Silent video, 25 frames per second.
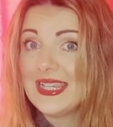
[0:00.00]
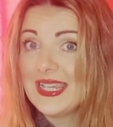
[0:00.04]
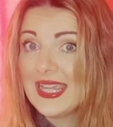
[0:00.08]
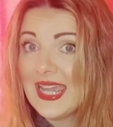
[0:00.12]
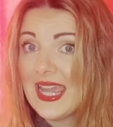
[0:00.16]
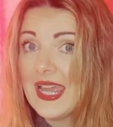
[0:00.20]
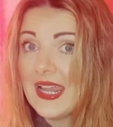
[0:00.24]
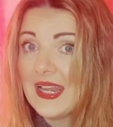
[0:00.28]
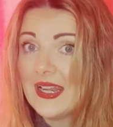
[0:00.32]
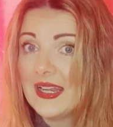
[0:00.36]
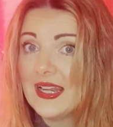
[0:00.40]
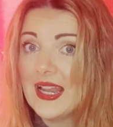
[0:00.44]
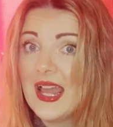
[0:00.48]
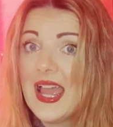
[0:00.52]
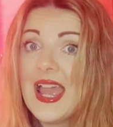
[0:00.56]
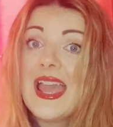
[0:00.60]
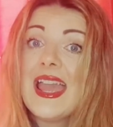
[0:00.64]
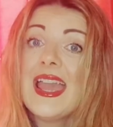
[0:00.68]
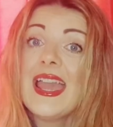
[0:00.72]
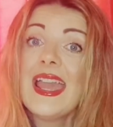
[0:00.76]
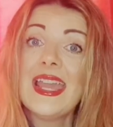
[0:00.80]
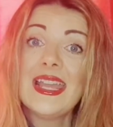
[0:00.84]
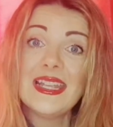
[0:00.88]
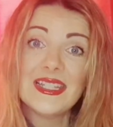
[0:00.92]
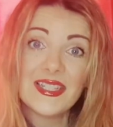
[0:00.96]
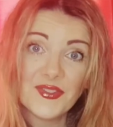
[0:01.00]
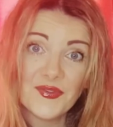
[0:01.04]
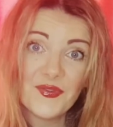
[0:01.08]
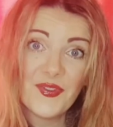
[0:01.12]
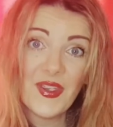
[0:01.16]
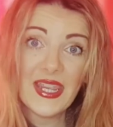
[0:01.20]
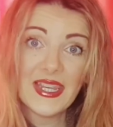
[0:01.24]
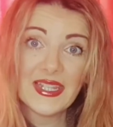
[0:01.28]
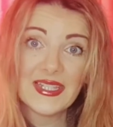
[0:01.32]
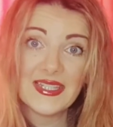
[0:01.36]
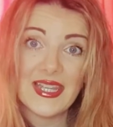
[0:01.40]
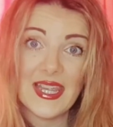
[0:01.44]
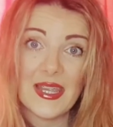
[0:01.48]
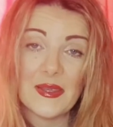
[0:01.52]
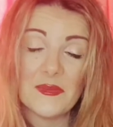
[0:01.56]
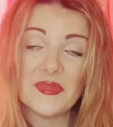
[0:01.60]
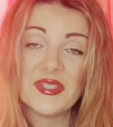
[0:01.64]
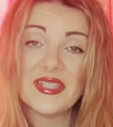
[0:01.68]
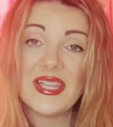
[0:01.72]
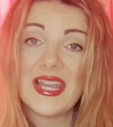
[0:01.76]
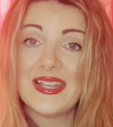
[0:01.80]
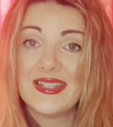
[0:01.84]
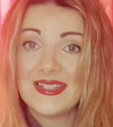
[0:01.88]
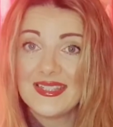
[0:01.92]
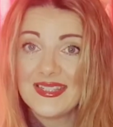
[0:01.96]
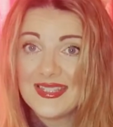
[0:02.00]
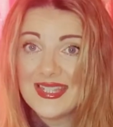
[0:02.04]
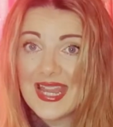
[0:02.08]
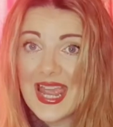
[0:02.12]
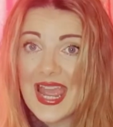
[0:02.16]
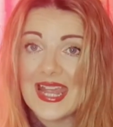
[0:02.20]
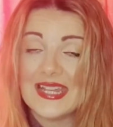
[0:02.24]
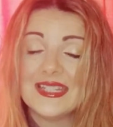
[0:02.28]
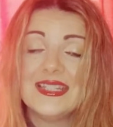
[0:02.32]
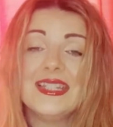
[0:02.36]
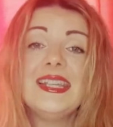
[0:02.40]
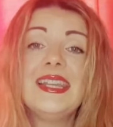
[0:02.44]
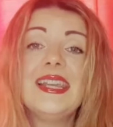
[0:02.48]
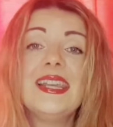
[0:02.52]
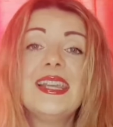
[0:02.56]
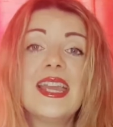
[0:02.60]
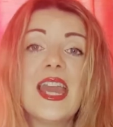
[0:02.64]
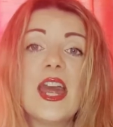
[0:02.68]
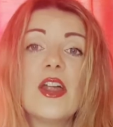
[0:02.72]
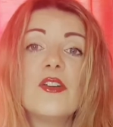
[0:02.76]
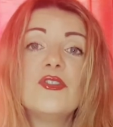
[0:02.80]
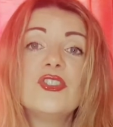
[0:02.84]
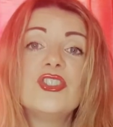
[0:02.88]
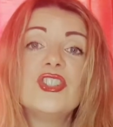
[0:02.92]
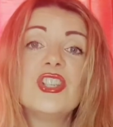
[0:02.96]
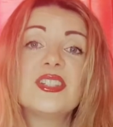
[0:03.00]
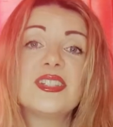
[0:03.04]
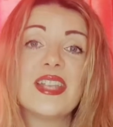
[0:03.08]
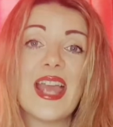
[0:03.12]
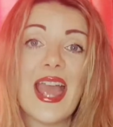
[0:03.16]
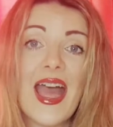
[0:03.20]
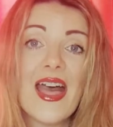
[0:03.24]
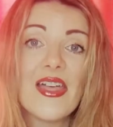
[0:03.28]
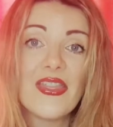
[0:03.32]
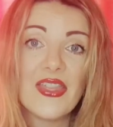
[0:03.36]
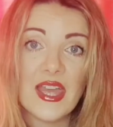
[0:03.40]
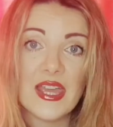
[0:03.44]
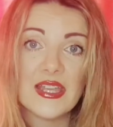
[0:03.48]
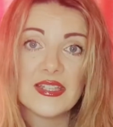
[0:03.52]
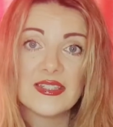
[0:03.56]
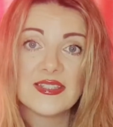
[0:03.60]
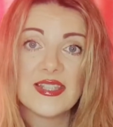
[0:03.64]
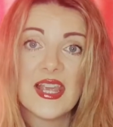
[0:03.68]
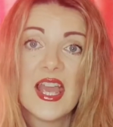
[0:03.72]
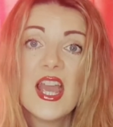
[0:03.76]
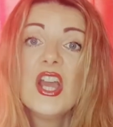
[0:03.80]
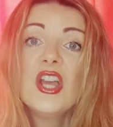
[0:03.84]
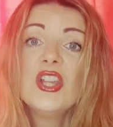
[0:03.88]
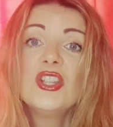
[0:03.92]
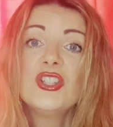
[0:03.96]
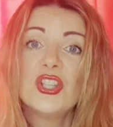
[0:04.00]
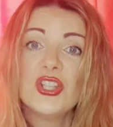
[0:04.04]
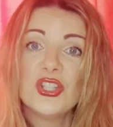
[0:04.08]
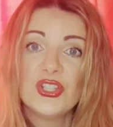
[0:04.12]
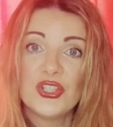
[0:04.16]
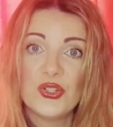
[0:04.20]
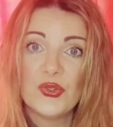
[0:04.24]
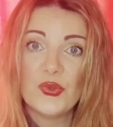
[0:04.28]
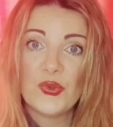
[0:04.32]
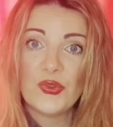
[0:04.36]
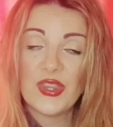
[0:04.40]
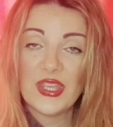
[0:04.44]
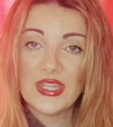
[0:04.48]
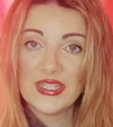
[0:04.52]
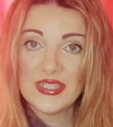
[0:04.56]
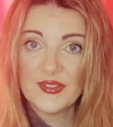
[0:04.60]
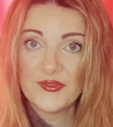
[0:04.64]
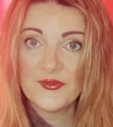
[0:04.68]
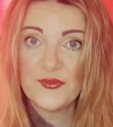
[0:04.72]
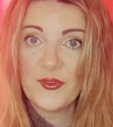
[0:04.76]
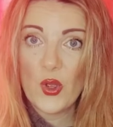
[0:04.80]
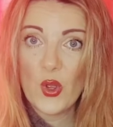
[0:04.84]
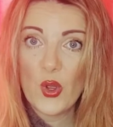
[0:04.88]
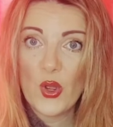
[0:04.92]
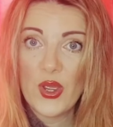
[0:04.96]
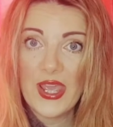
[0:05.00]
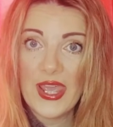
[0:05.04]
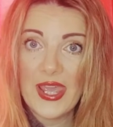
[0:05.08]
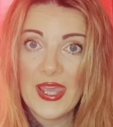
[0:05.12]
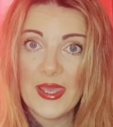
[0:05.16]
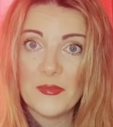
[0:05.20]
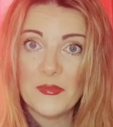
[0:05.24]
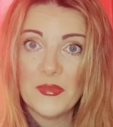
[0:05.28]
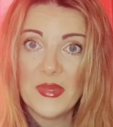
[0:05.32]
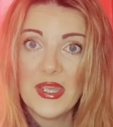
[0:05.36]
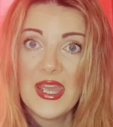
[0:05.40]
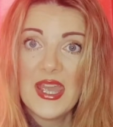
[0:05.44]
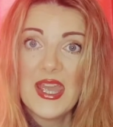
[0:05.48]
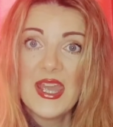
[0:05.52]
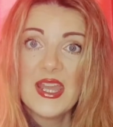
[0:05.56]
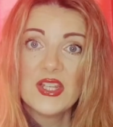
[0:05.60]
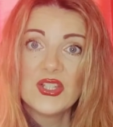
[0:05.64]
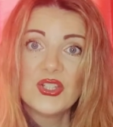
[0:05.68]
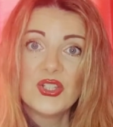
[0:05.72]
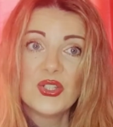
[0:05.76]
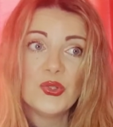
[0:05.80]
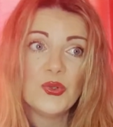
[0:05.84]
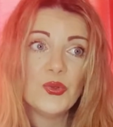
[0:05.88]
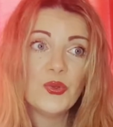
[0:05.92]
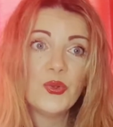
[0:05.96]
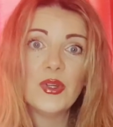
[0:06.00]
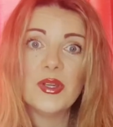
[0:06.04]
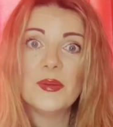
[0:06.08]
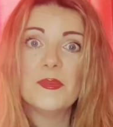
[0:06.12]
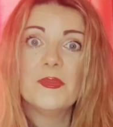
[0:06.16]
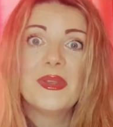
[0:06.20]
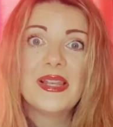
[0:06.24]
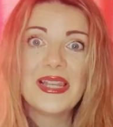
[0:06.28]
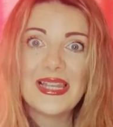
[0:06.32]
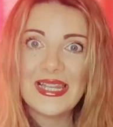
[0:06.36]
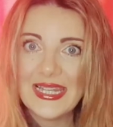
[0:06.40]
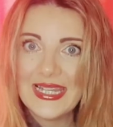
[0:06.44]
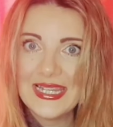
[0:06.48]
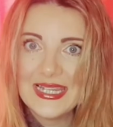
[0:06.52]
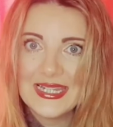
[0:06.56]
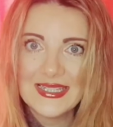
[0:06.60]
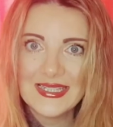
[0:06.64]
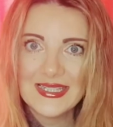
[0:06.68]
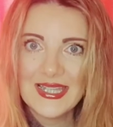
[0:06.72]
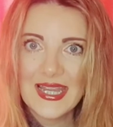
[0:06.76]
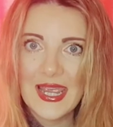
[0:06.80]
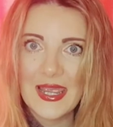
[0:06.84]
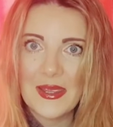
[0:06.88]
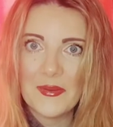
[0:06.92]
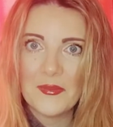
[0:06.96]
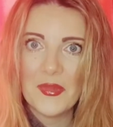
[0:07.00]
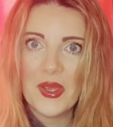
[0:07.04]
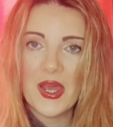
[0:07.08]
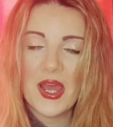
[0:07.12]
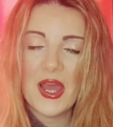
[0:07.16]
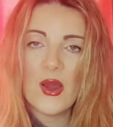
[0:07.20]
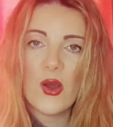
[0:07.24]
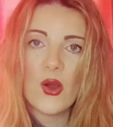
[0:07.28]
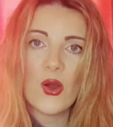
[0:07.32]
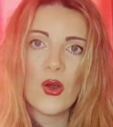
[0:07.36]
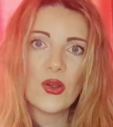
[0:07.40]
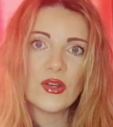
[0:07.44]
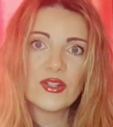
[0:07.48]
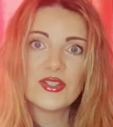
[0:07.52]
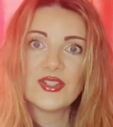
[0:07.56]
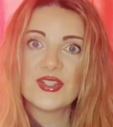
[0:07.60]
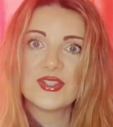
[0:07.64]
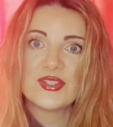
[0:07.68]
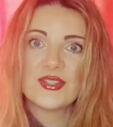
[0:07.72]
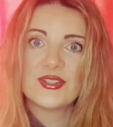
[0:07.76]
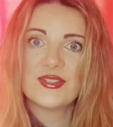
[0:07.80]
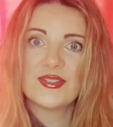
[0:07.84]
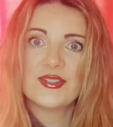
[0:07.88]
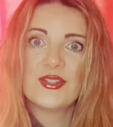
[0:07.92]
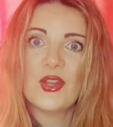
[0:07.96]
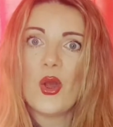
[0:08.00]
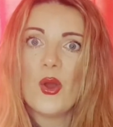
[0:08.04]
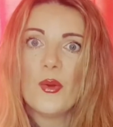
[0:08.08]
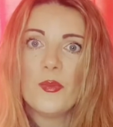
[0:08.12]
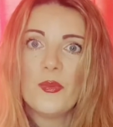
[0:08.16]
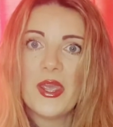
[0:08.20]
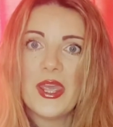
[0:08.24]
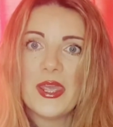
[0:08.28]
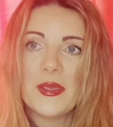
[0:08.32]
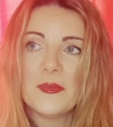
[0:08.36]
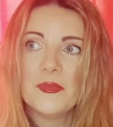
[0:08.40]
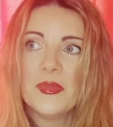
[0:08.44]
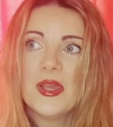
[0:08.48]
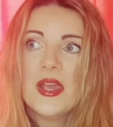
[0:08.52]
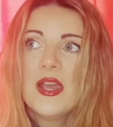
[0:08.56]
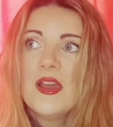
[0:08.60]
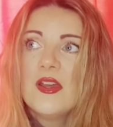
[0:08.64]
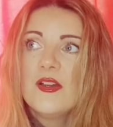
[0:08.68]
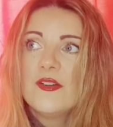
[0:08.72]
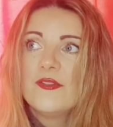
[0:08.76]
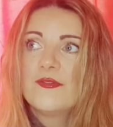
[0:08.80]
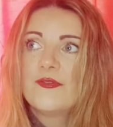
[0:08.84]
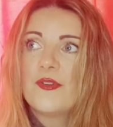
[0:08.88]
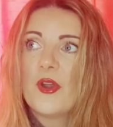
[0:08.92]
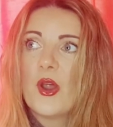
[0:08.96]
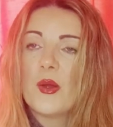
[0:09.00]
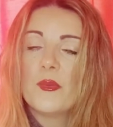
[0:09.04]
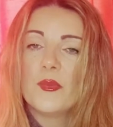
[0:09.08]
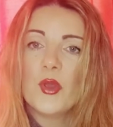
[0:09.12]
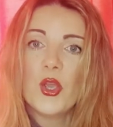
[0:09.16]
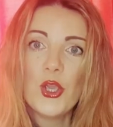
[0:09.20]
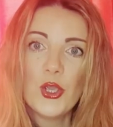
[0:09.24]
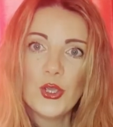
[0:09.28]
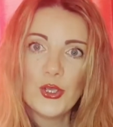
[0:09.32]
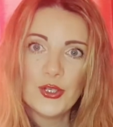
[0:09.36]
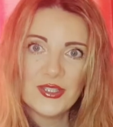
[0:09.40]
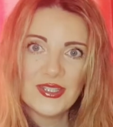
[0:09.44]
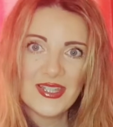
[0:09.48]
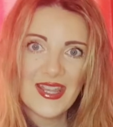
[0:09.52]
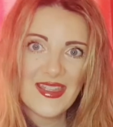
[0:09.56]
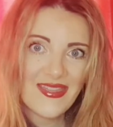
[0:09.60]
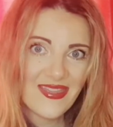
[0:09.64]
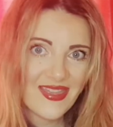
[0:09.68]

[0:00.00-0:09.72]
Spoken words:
kill his victims. Instead, he encourages others to do this for him, to please him or to stop him from hurting